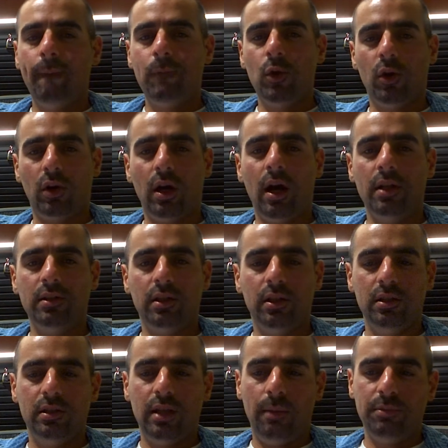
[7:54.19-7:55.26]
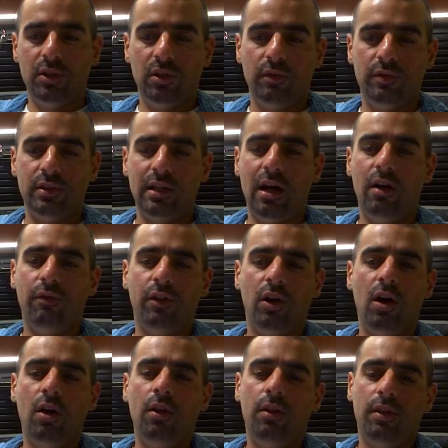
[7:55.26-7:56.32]
your conception of self,
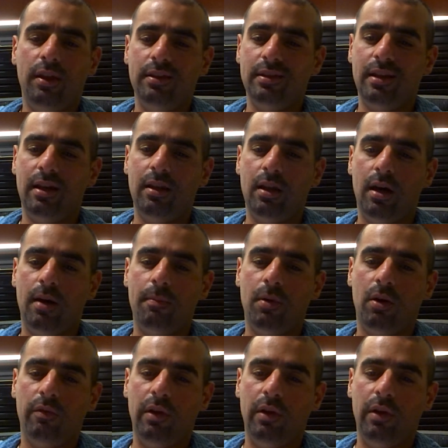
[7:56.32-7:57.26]
and all the things that are